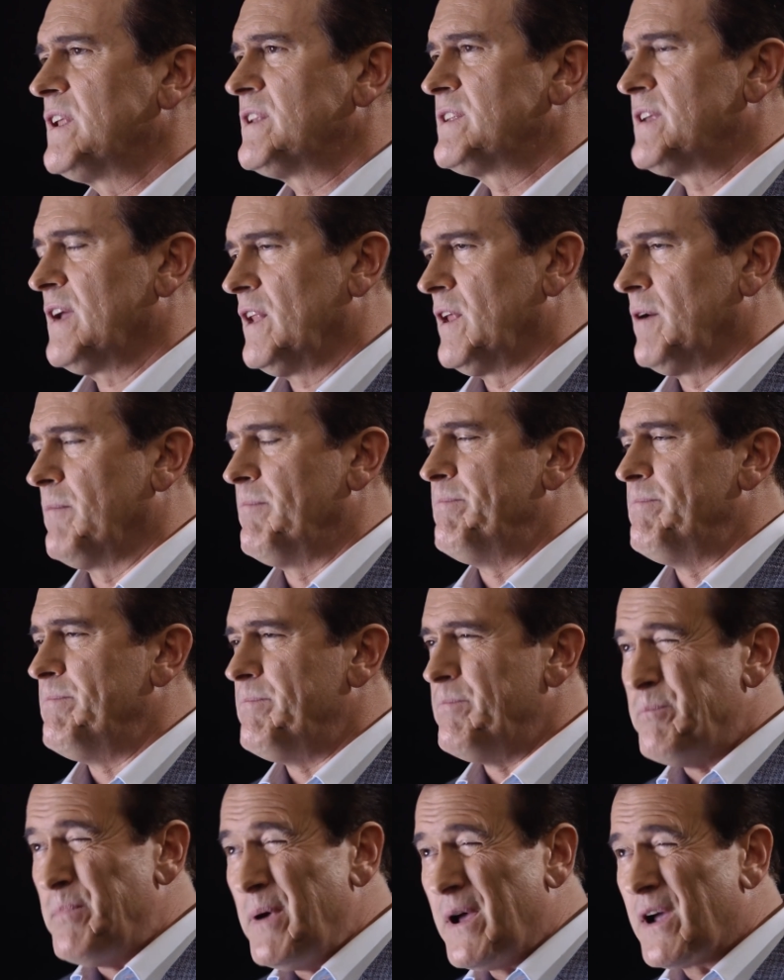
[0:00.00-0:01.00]
can tell a
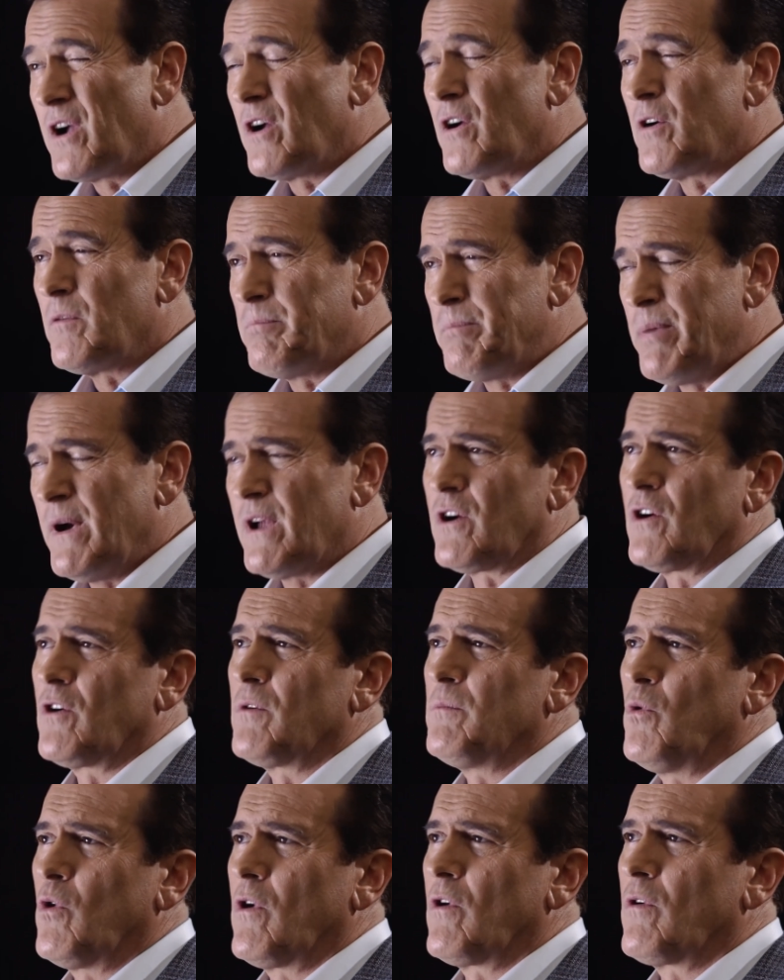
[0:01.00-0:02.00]
bigger,
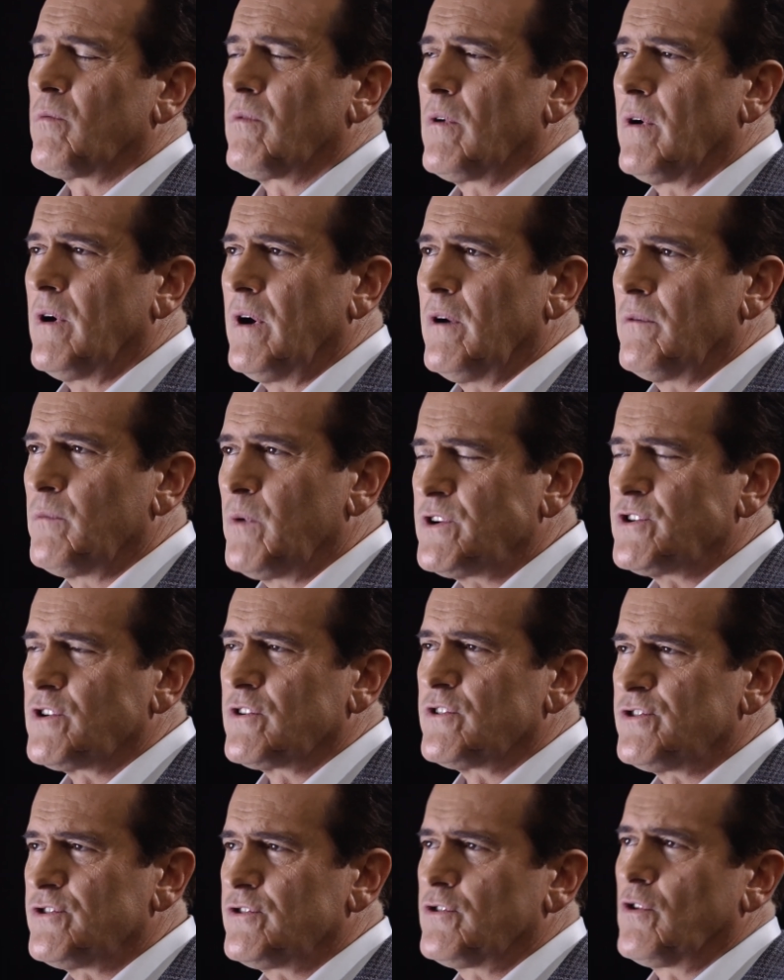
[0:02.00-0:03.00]
better, more
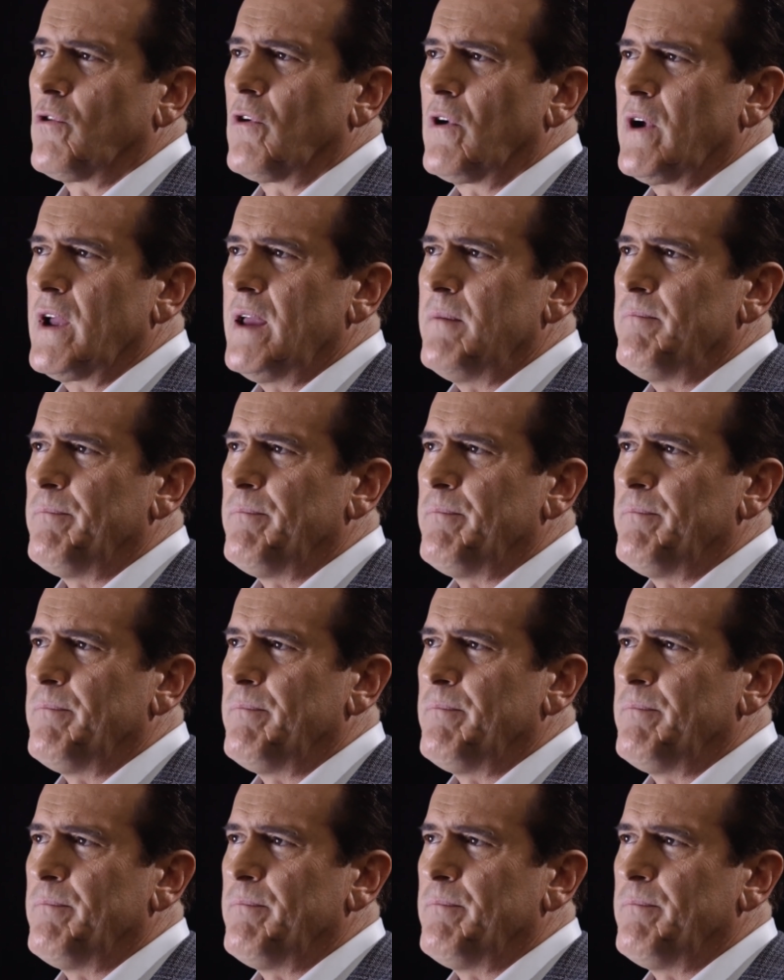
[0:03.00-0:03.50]
richer story,